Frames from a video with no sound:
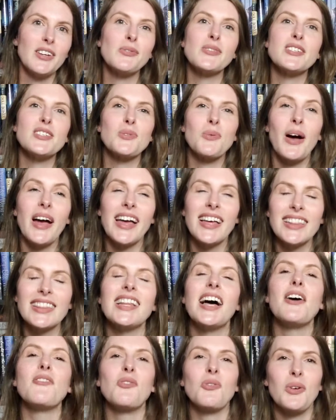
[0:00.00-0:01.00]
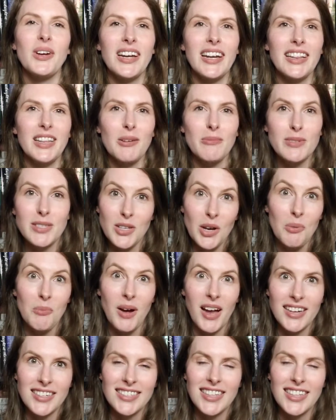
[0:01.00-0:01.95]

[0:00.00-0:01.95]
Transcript: which is why I love reading them so much.